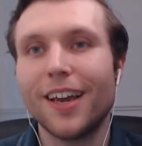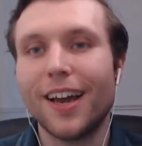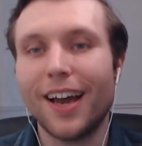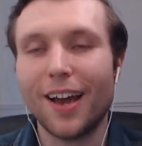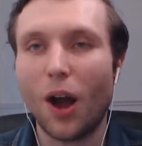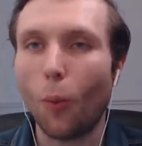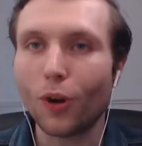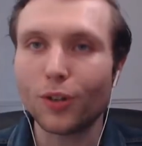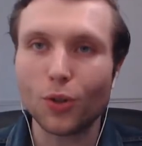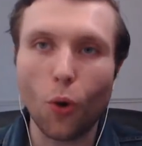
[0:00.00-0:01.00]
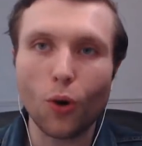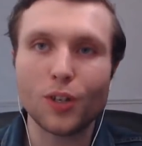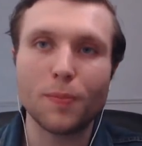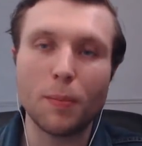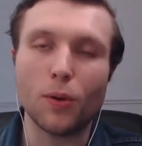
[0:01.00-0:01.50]
I want to talk
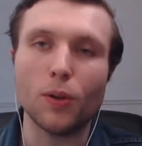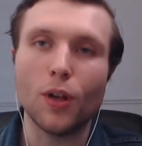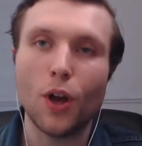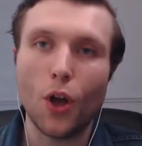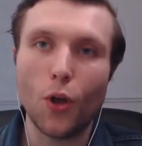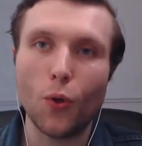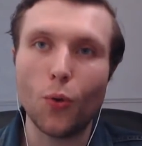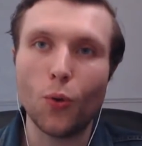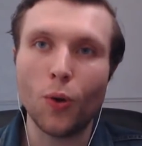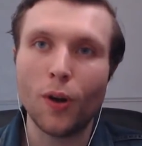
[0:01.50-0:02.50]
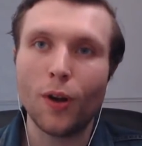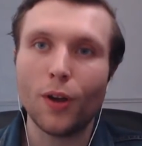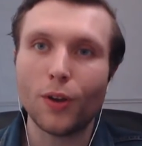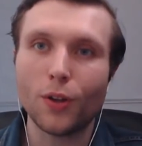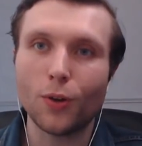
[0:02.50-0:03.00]
to people who
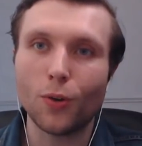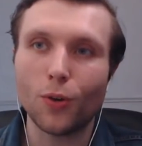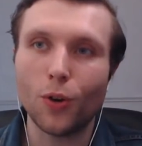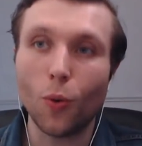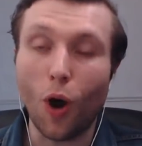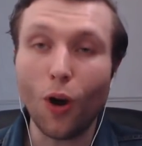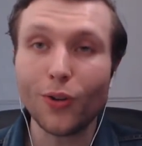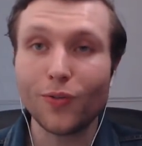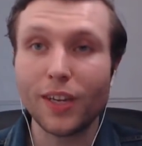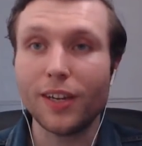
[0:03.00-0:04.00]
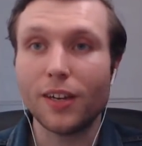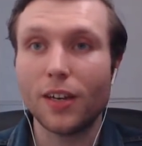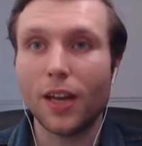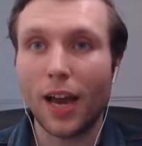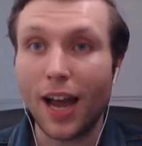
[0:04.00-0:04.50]
aren't vegan
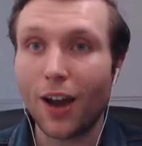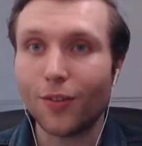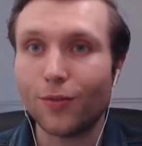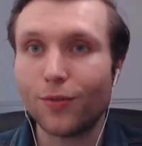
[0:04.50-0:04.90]
and have